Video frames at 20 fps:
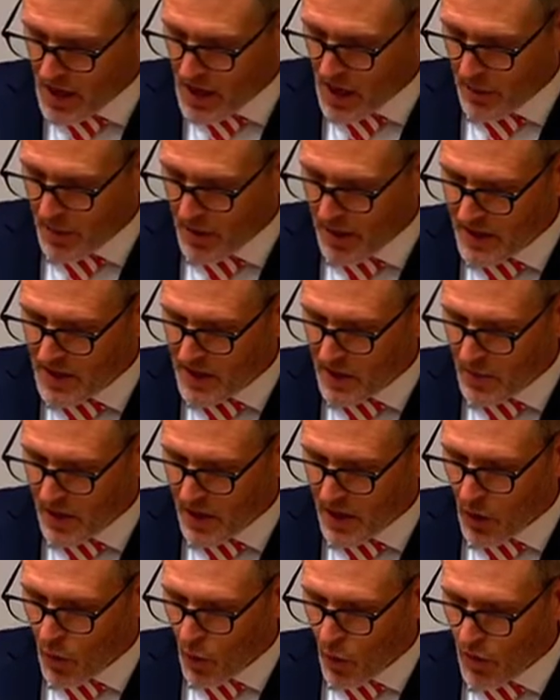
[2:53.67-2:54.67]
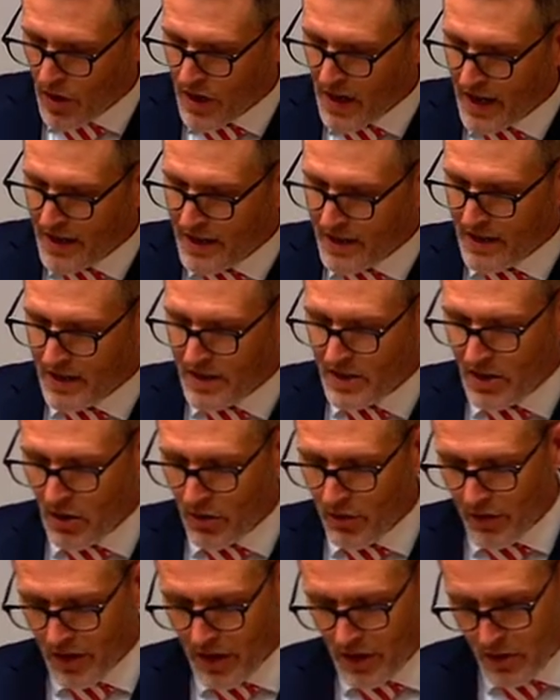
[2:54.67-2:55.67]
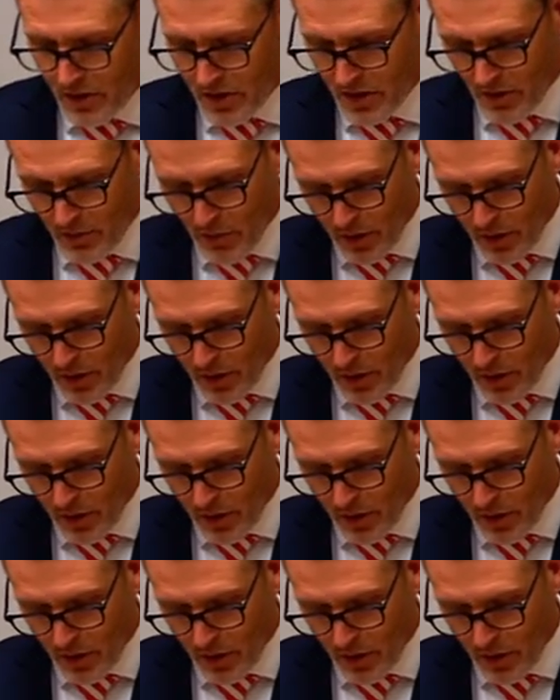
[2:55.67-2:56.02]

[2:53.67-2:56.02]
appears to be a coordinated and self-interested